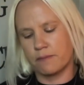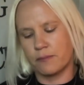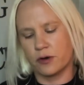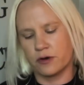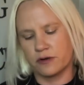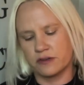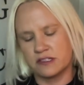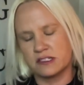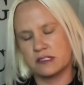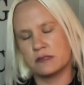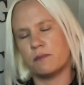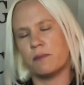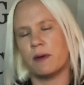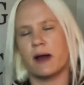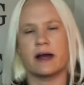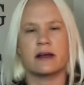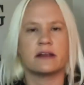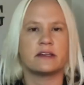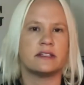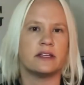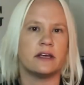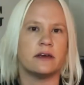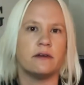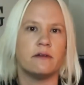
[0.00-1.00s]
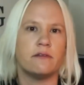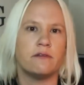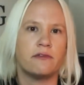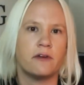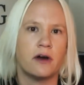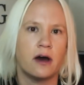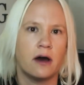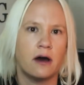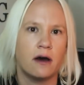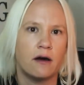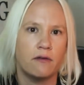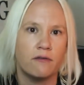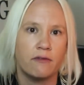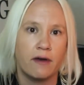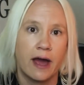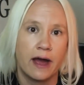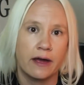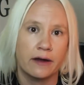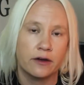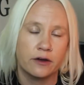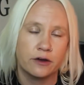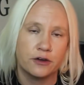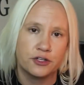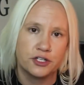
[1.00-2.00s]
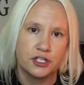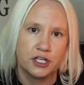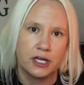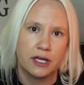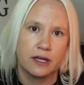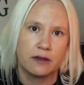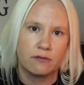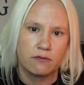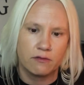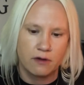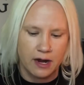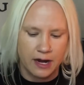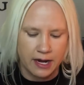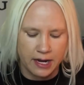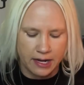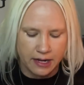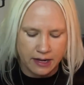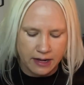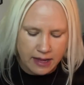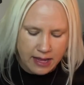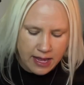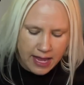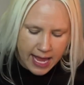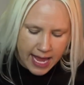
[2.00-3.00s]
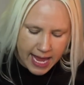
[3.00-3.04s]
perspective of energy, right?